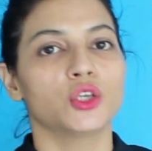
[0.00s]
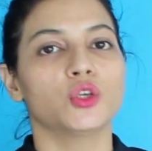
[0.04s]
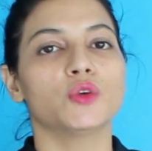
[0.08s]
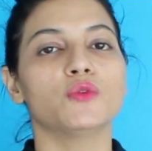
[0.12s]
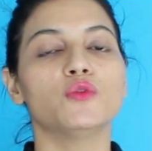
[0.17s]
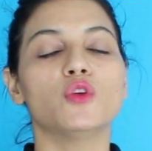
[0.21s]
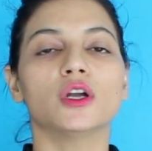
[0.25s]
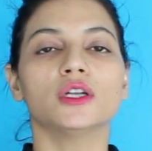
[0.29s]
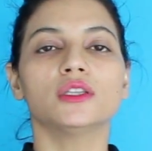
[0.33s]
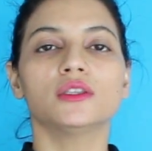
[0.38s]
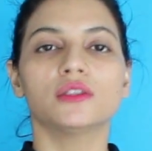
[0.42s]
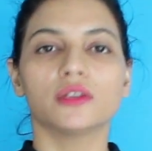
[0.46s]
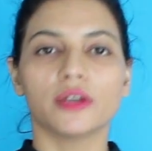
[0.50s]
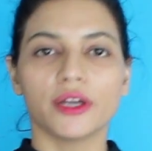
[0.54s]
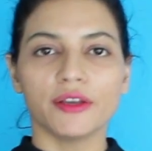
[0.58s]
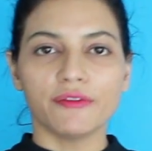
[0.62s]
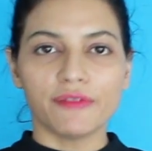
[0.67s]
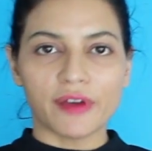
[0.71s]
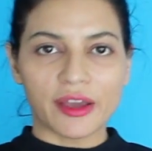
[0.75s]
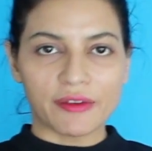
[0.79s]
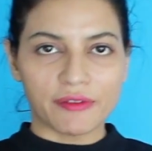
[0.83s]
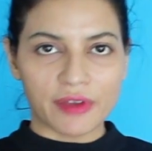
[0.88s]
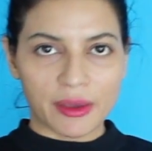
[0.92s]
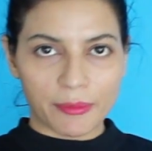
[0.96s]
You've got
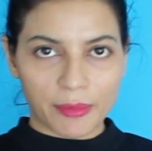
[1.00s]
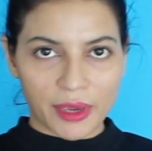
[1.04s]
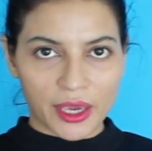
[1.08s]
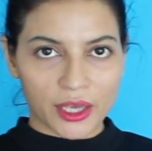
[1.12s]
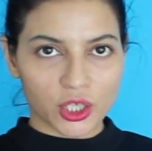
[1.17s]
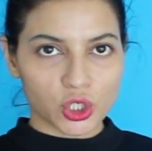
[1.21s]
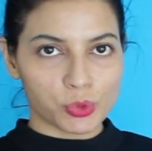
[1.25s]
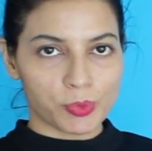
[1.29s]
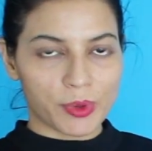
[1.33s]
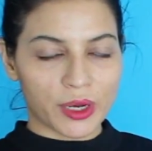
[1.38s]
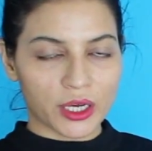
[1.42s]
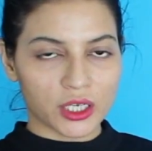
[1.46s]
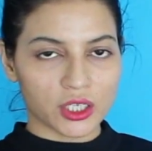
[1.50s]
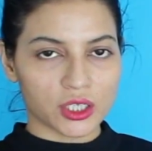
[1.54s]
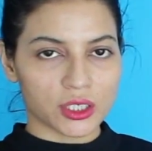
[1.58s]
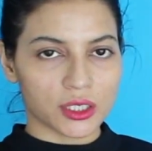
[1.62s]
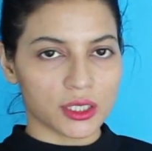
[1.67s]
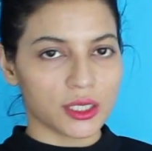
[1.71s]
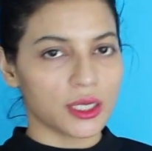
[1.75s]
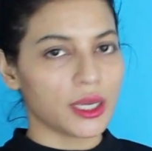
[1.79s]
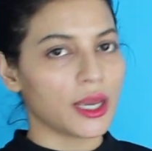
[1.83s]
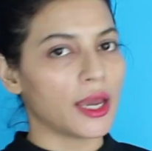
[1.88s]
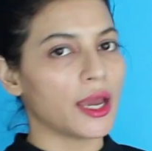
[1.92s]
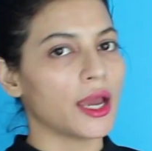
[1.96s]
35 mAh
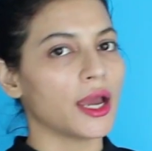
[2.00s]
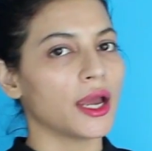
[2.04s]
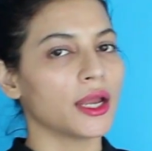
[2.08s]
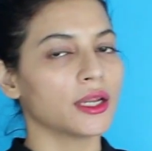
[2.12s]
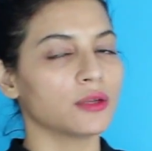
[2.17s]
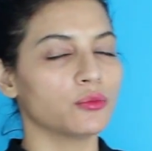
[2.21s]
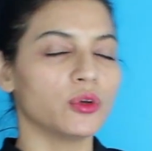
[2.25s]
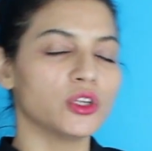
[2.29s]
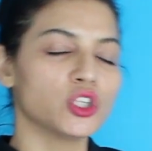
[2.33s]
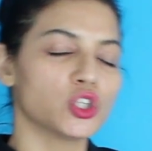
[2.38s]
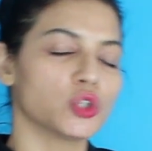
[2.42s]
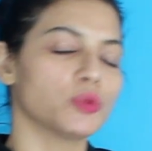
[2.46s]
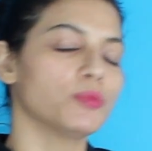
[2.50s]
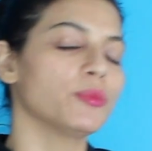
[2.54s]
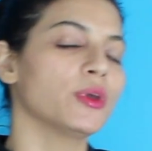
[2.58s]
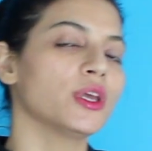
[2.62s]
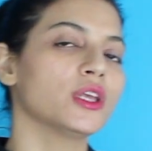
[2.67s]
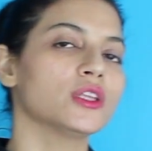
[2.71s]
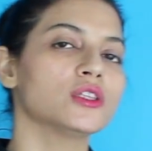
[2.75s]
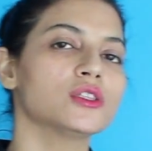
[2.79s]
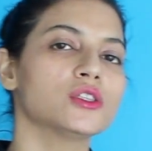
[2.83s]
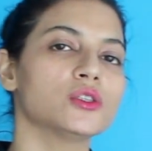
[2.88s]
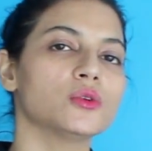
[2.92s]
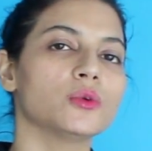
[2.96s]
battery, and which
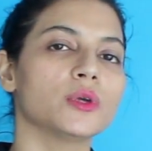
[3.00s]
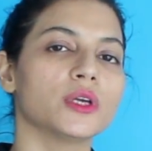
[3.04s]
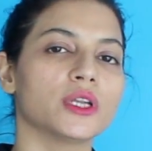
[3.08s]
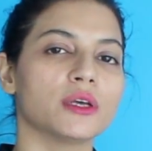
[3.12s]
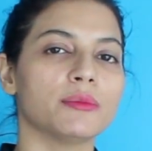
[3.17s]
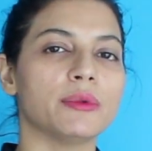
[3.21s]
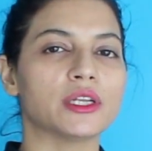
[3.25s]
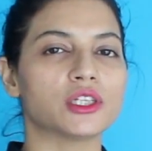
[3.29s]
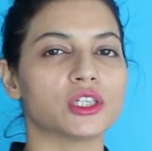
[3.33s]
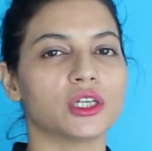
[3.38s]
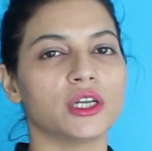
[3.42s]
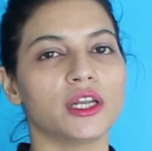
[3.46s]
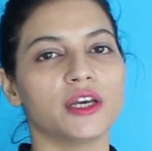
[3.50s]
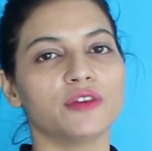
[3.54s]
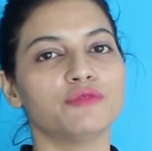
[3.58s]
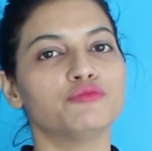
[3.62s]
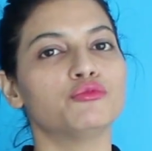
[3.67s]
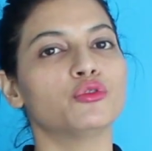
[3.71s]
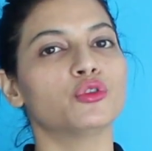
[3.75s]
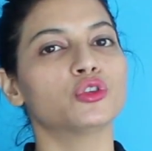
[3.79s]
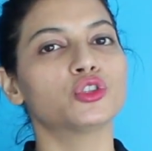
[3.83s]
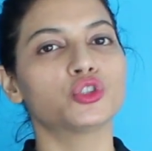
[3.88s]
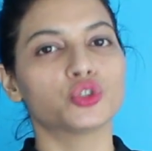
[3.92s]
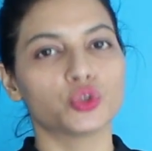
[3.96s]
means you get a battery
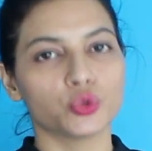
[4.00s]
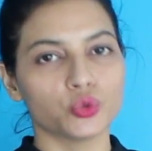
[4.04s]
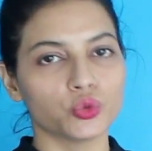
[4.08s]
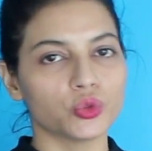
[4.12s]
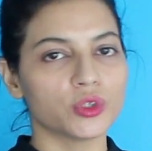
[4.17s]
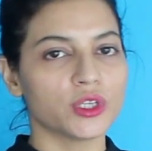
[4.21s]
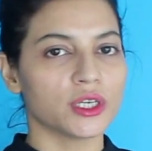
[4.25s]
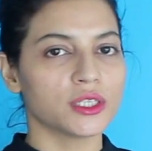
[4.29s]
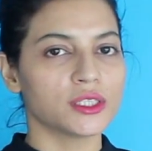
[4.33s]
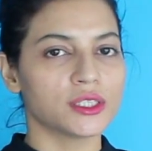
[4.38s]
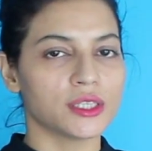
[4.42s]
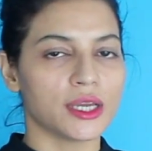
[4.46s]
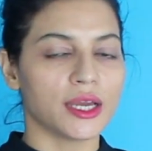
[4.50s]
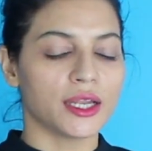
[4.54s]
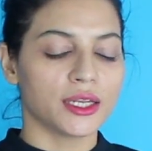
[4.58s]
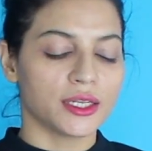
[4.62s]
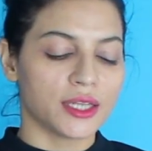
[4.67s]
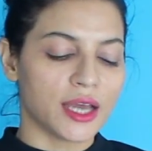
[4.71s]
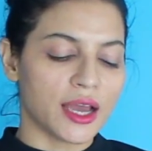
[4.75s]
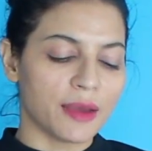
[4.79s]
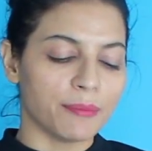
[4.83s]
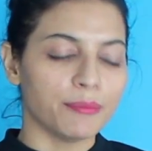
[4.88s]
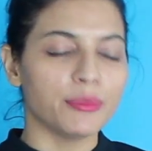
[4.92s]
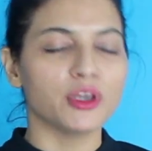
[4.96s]
life for 2 days,
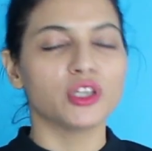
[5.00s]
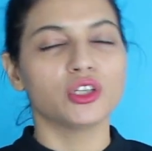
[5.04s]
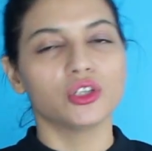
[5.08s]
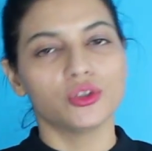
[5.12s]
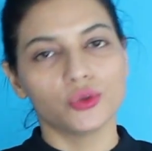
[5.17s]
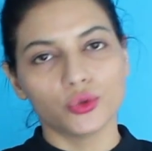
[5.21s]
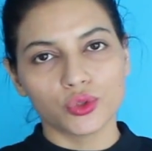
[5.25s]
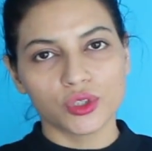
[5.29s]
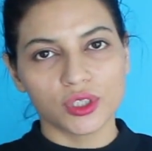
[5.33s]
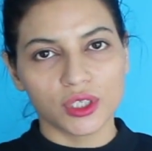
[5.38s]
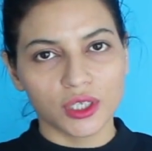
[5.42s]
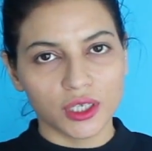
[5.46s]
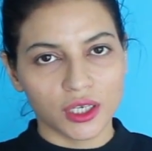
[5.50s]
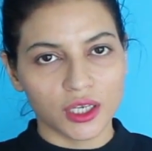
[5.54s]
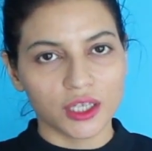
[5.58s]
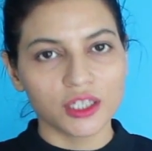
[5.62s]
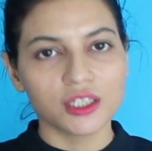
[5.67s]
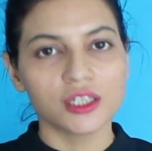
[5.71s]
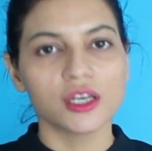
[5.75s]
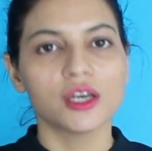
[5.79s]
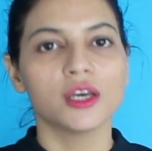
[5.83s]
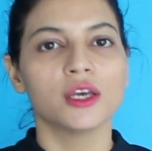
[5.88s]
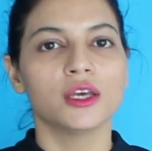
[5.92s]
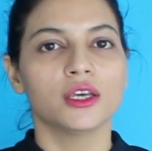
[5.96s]
and I've been using
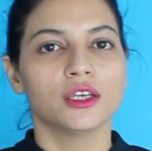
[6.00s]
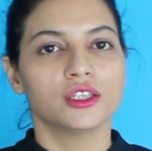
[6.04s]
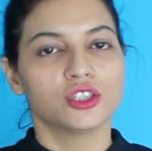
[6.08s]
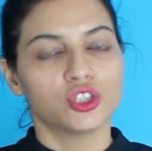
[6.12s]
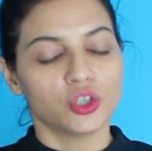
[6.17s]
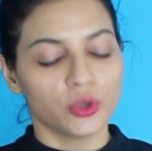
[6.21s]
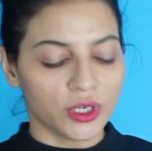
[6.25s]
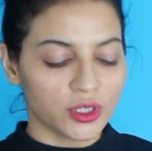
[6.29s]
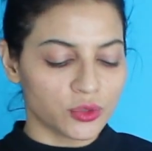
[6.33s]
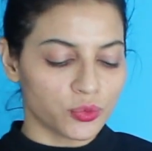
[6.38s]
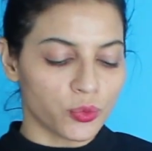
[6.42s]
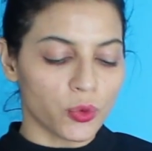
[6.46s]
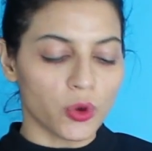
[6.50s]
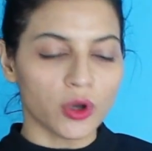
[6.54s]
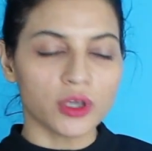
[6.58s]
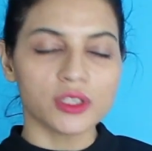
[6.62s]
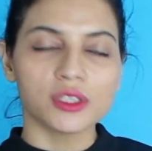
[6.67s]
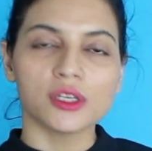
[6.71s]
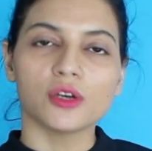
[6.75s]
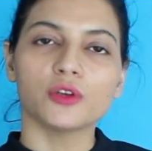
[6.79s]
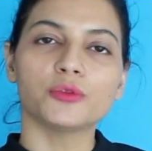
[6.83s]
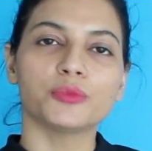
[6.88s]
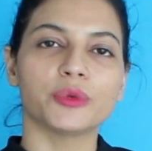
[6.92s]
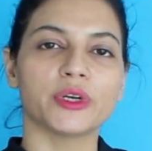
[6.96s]
it, so it
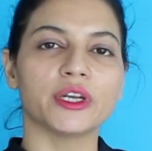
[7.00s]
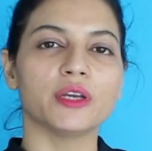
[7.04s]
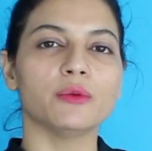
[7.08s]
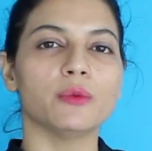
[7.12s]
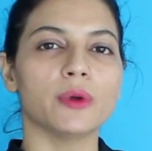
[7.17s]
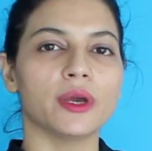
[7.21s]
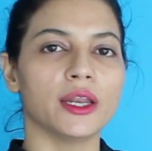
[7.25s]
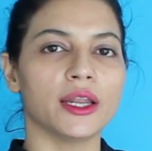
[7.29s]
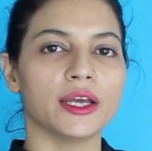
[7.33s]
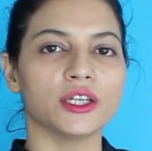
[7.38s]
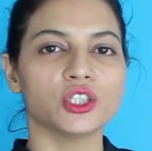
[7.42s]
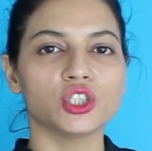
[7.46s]
works out pretty well.